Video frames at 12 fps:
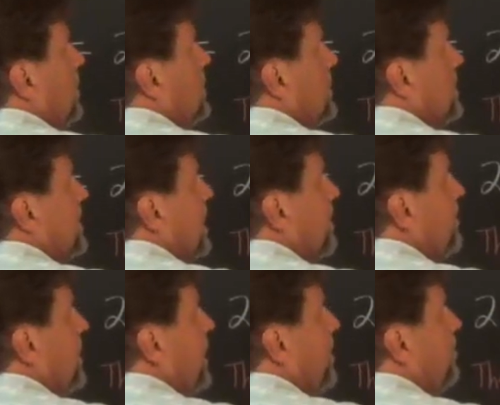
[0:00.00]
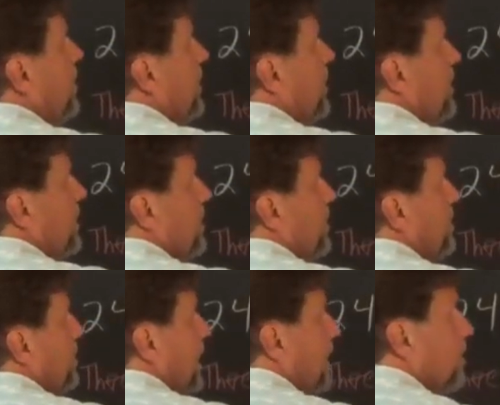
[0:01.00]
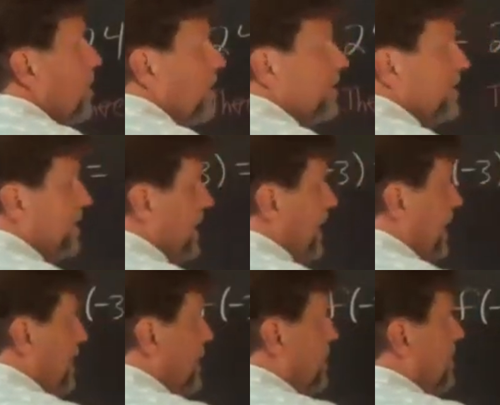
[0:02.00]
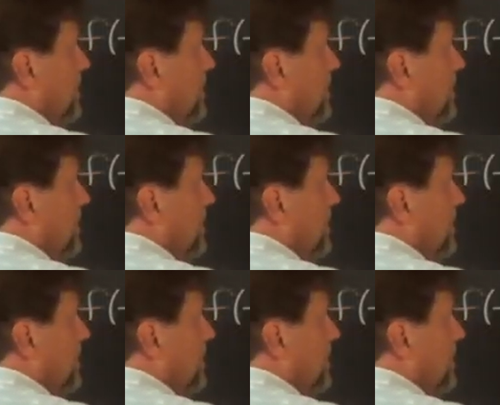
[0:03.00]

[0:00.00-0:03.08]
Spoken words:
some number that I'll call C